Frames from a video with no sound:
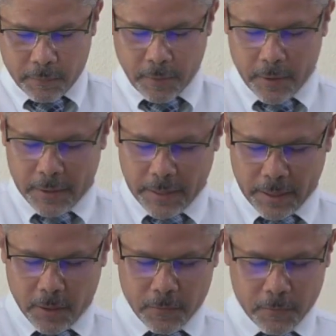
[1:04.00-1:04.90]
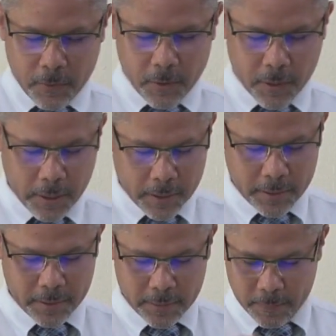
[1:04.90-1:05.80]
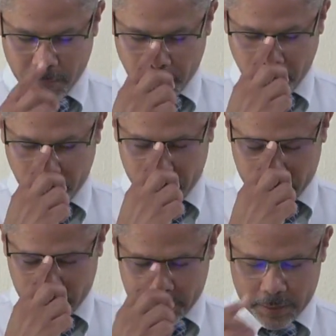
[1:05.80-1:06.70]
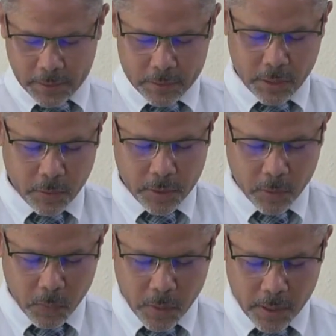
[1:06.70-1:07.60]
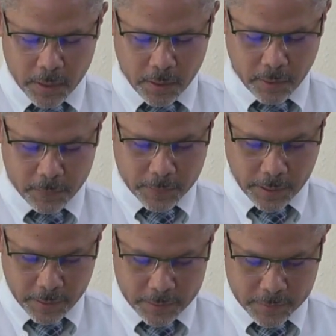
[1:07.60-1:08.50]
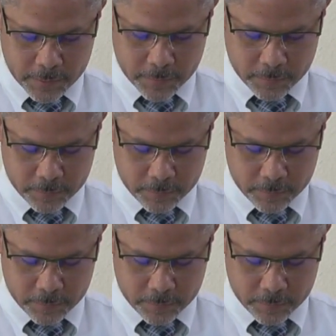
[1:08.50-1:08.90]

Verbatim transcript: Father, thank you for the atoning work of Christ.